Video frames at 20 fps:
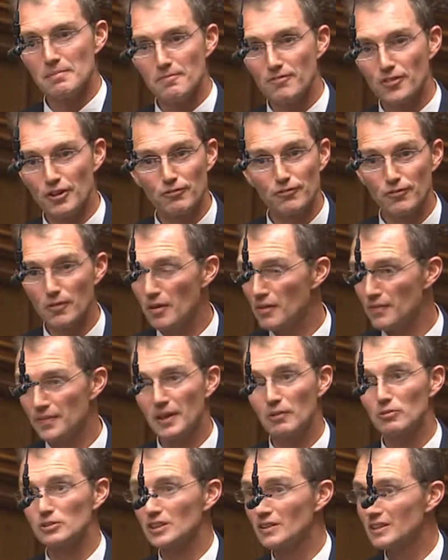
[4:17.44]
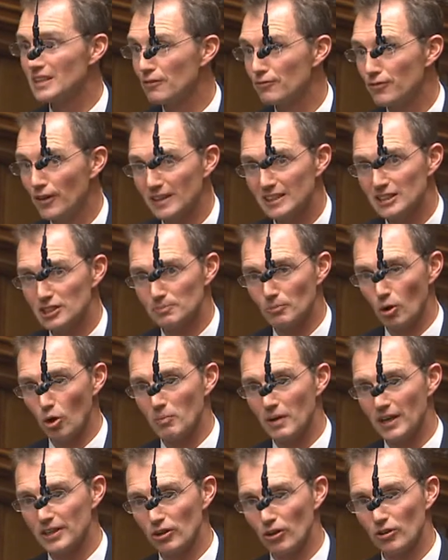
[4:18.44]
there was only a very small
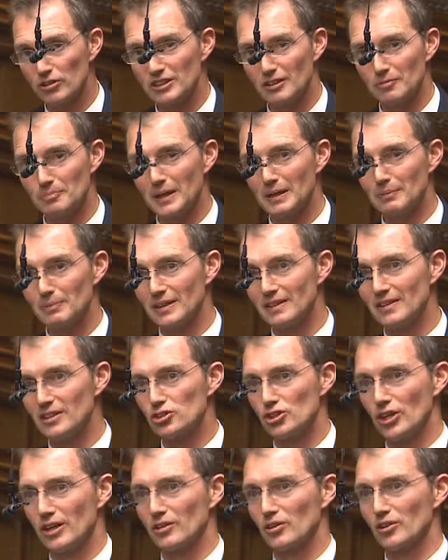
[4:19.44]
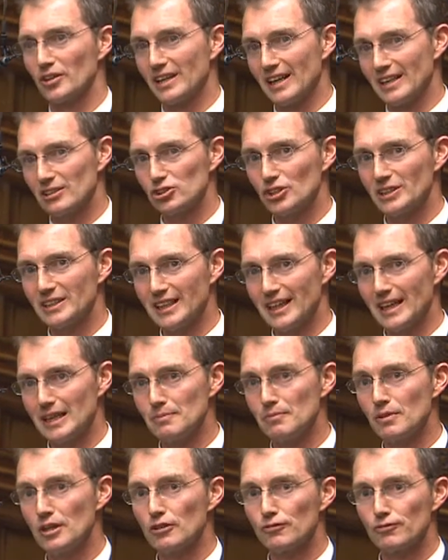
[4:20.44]
minority of people in the jungle that actually
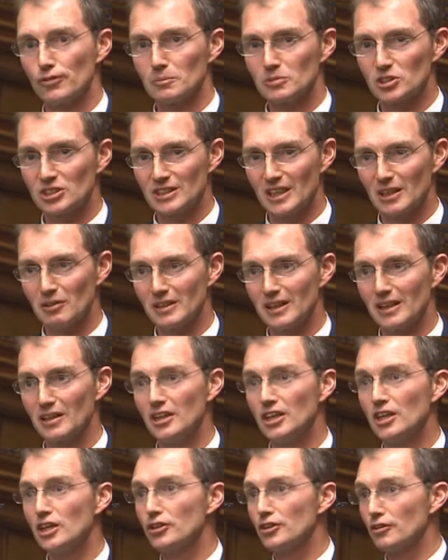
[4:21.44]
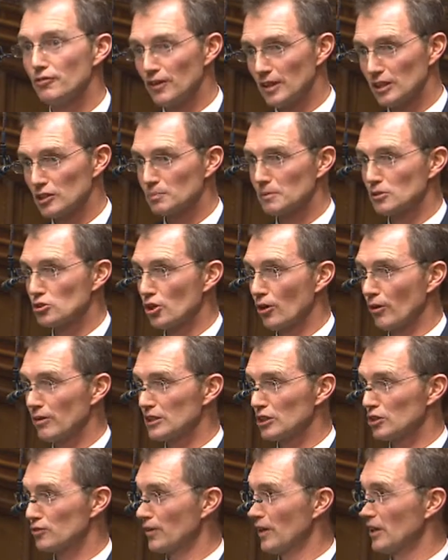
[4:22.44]
came from Syria. The vast
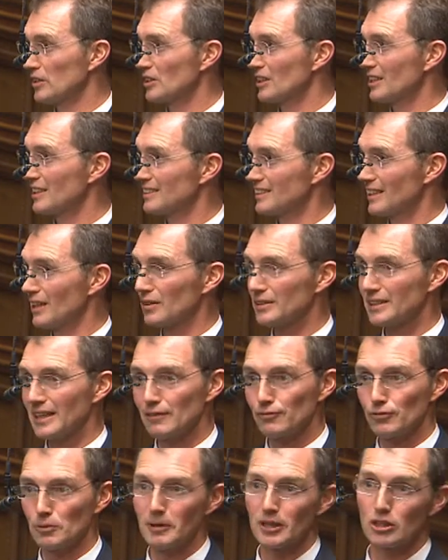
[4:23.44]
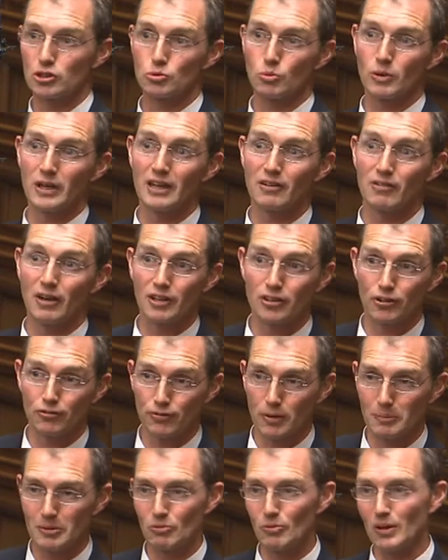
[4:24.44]
majority, as far as I could tell, came from elsewhere, either
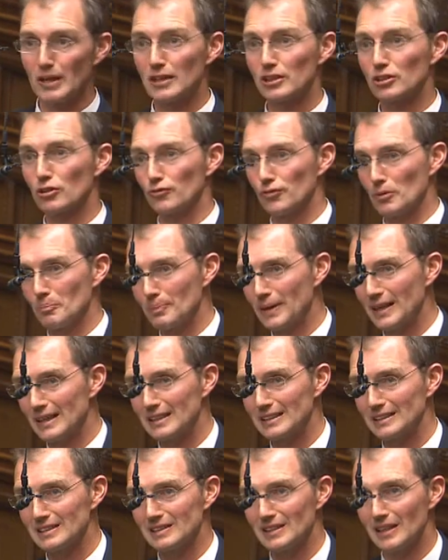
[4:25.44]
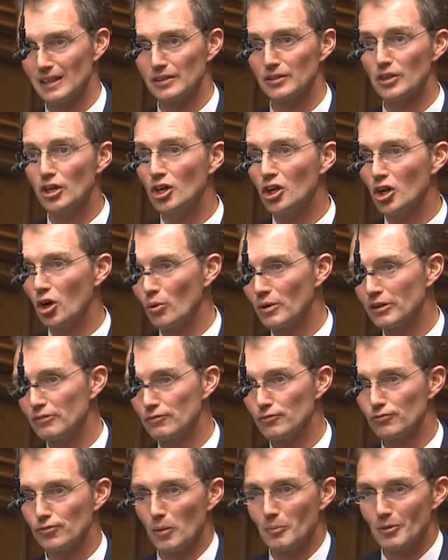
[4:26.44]
from Iraq or from Pakistan or
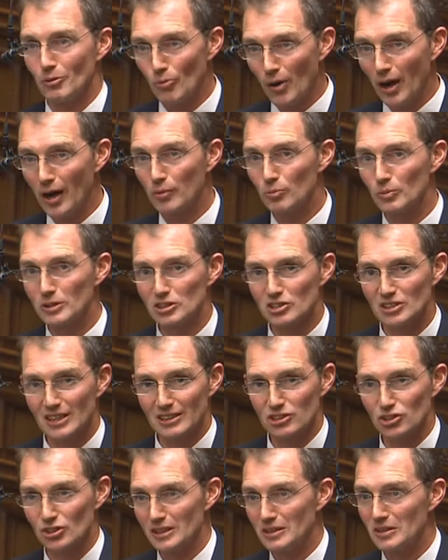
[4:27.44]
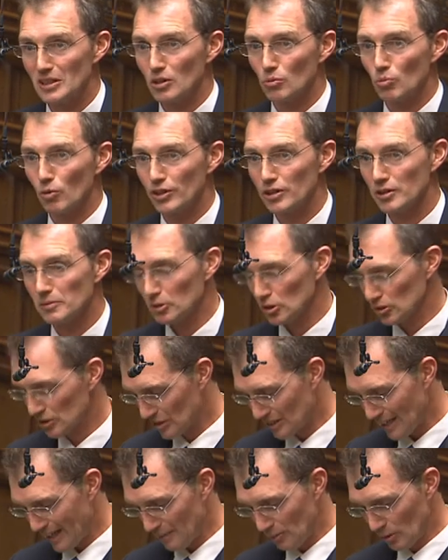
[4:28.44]
even from Iran, which is actually one of the most
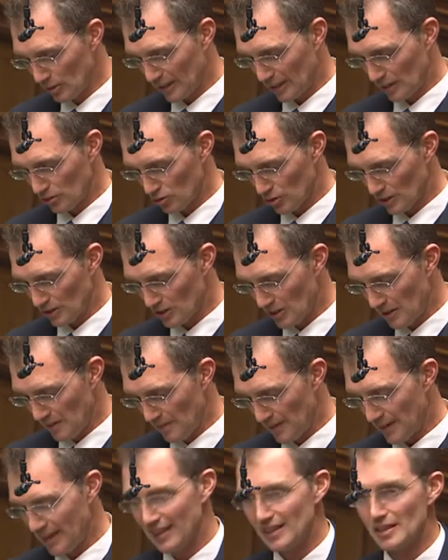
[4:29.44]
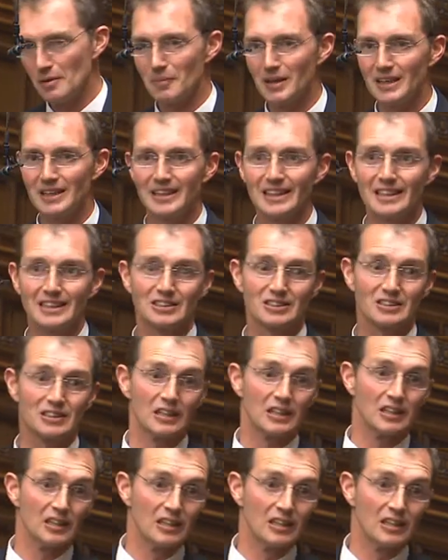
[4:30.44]
stable countries in the Middle East.